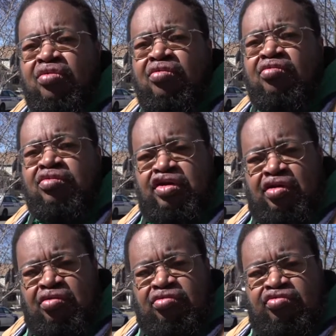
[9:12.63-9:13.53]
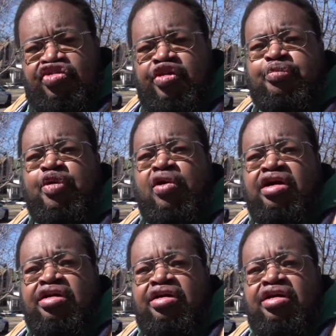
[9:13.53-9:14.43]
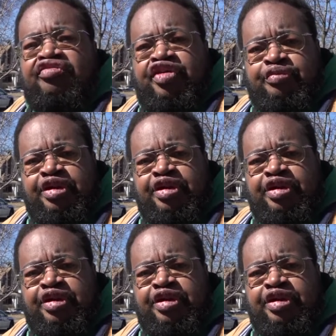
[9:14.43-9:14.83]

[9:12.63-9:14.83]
you know, support for